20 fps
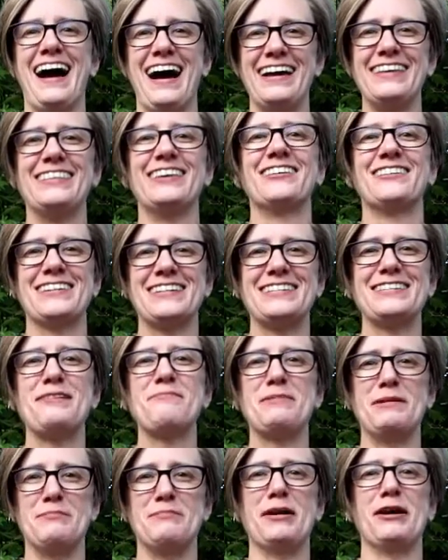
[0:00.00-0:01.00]
there is
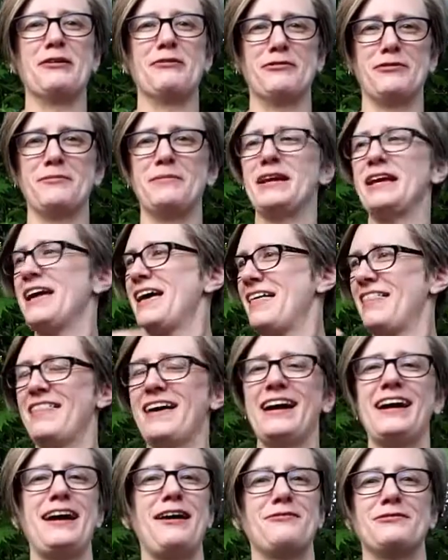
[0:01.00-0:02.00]
something better for me. That
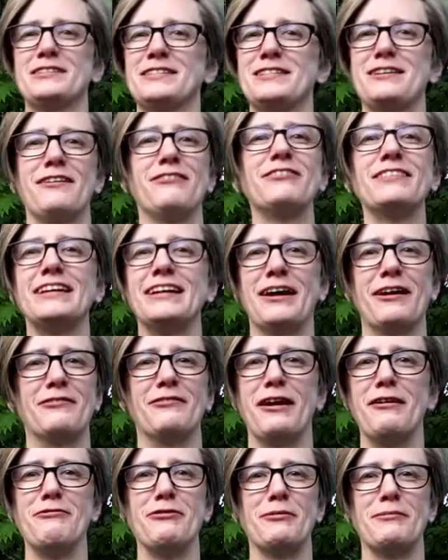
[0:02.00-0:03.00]
guy was definitely not
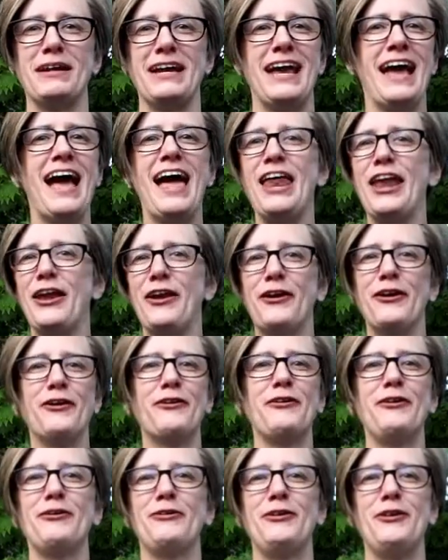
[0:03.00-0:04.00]
right for me no,
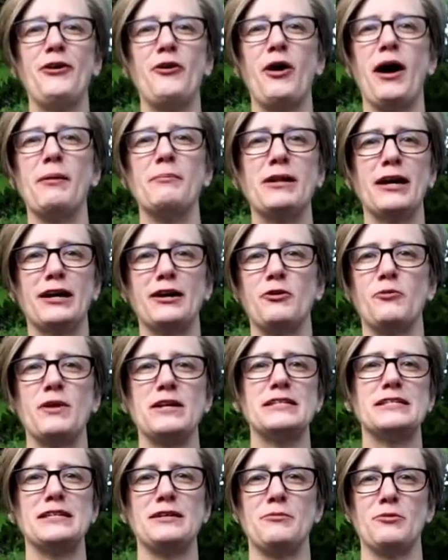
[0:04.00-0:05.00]
no, no, I'm not going to
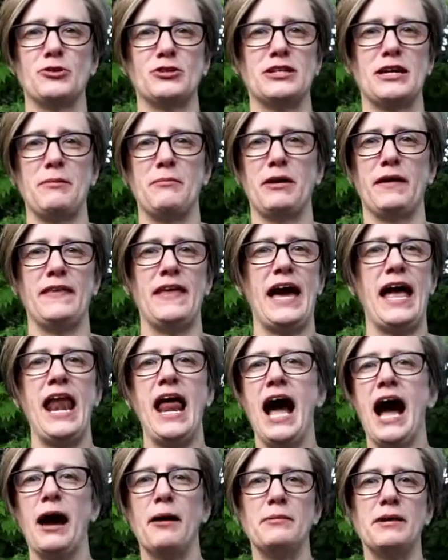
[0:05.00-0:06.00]
waste any more time on that.
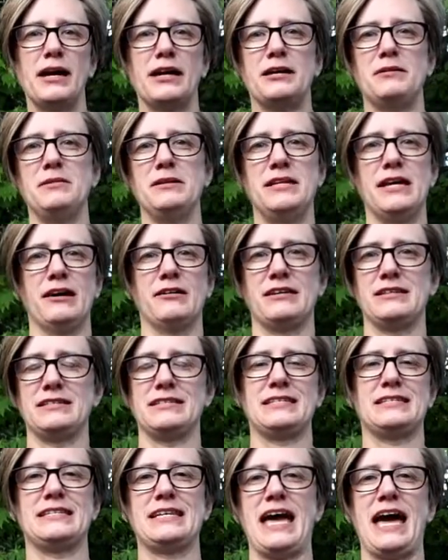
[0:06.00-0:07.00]
I'm not going to be down in
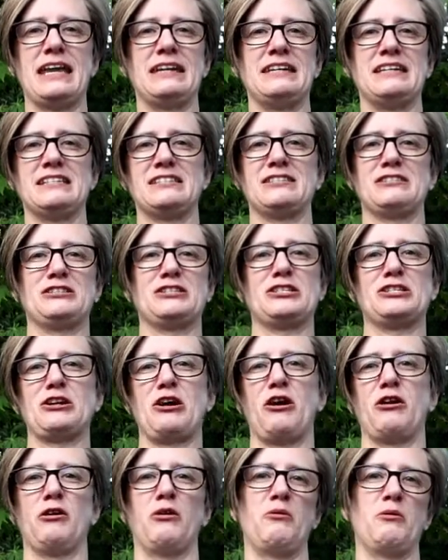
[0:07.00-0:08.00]
sadness and
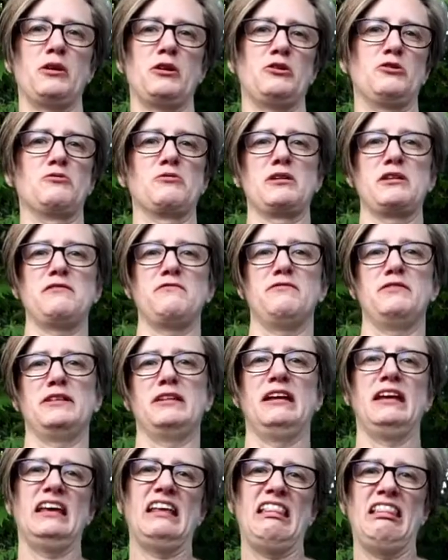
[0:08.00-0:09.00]
sorrow and grief and
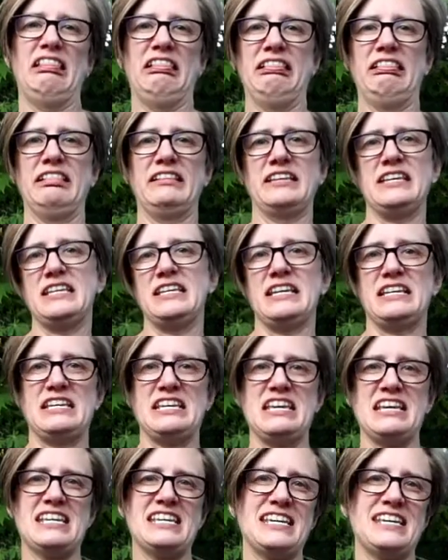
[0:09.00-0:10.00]
uh, icky,
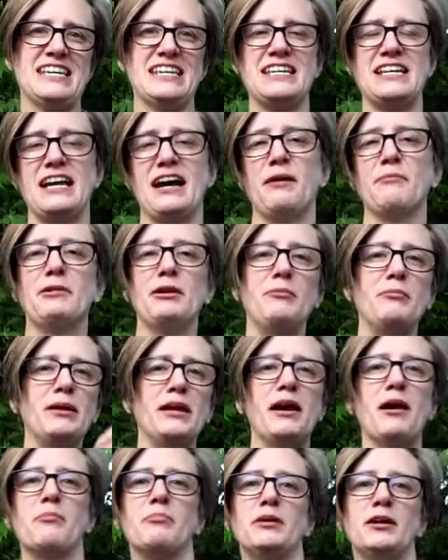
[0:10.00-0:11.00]
icky, icky. I'm going to be
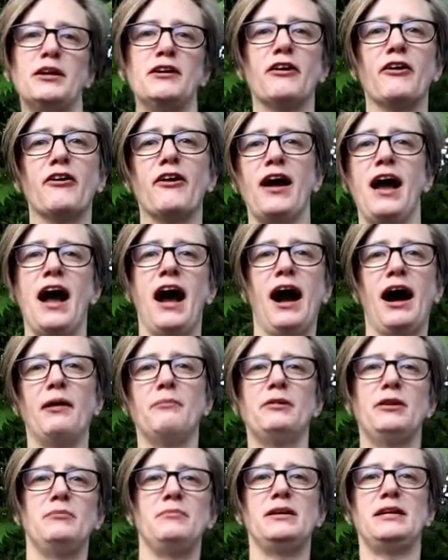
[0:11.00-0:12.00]
up here. I'm going
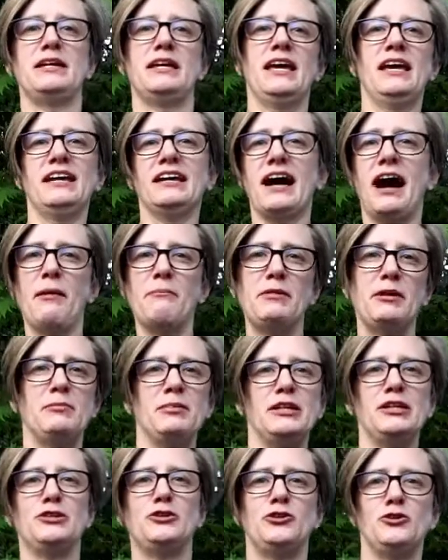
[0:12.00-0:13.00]
to be, I'm going to be
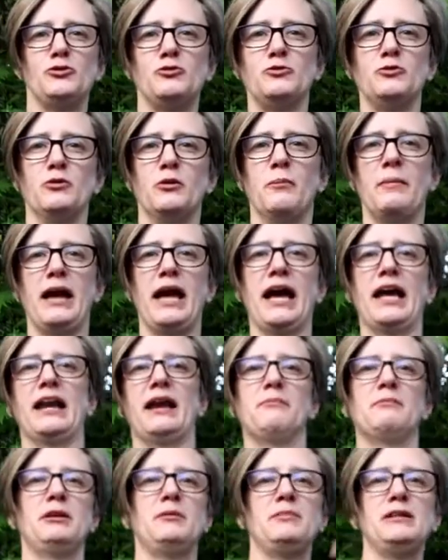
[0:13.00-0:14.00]
cool, man. I'm
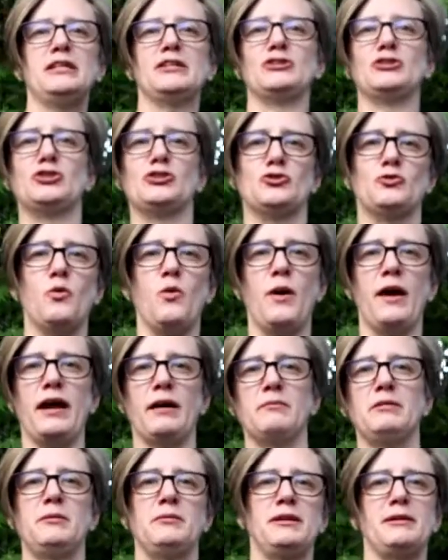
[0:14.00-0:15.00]
going to be in joy. I'm
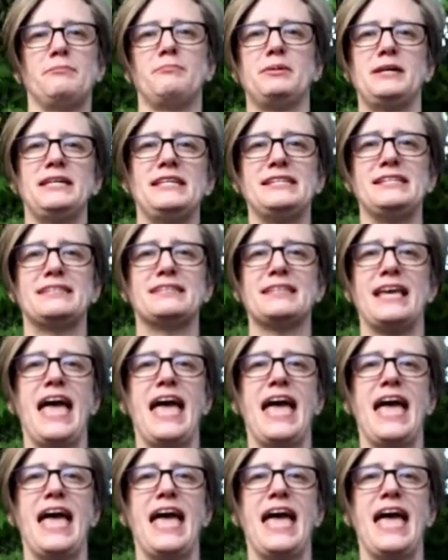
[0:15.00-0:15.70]
going to be in peace.